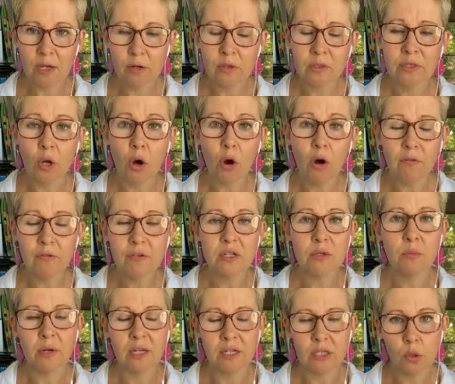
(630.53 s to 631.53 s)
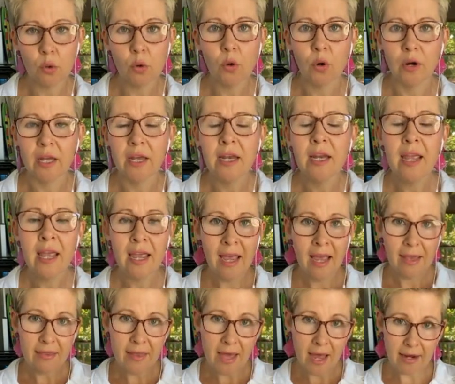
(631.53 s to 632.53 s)
because often we're taught
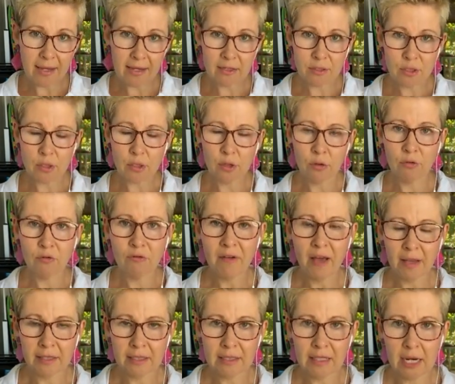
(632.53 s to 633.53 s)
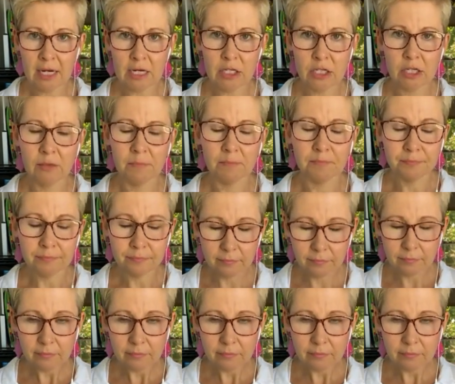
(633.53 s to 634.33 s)
that external validation.